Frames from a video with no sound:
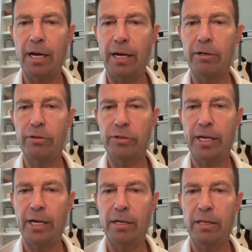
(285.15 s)

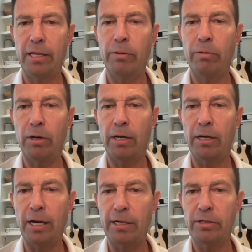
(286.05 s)
understand that they were on an
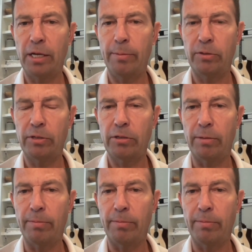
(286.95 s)
unstable system.